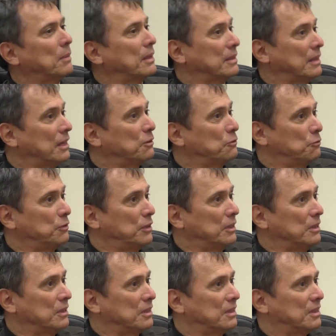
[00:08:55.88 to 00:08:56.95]
magnetic
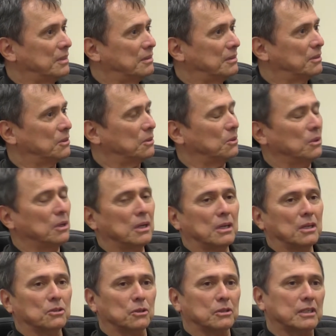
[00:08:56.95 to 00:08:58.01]
field. So,
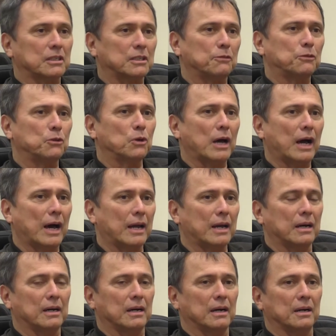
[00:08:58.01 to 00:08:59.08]
so it's as if you had
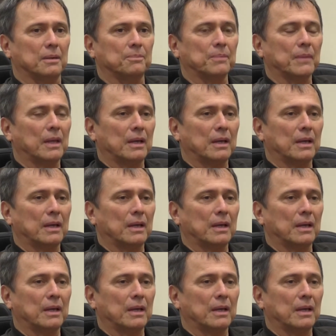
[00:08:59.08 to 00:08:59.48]
a,